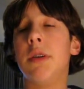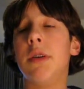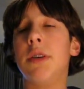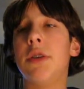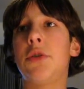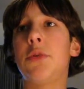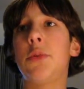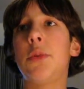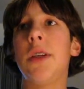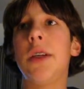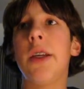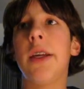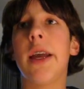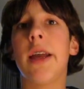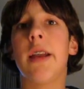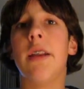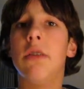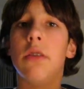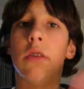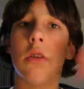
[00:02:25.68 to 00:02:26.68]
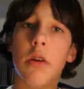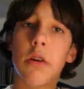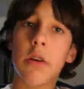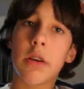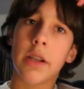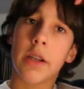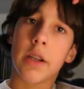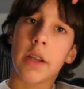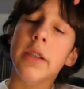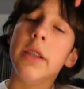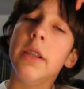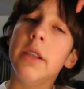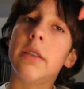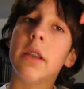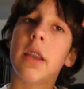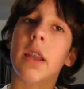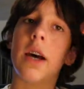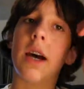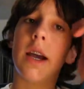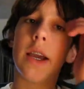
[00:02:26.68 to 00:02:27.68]
it's really getting dark and I need
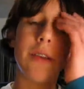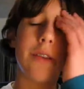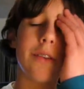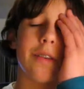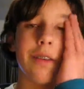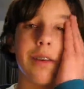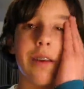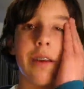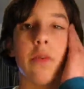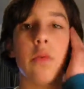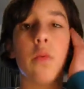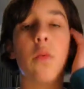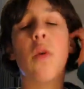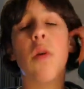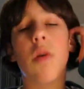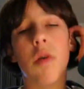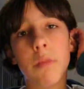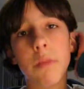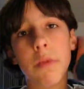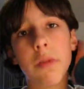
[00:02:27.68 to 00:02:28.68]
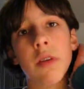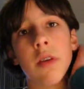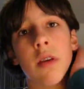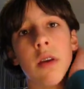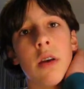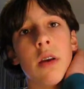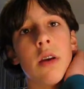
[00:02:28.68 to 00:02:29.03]
the light and the warmth,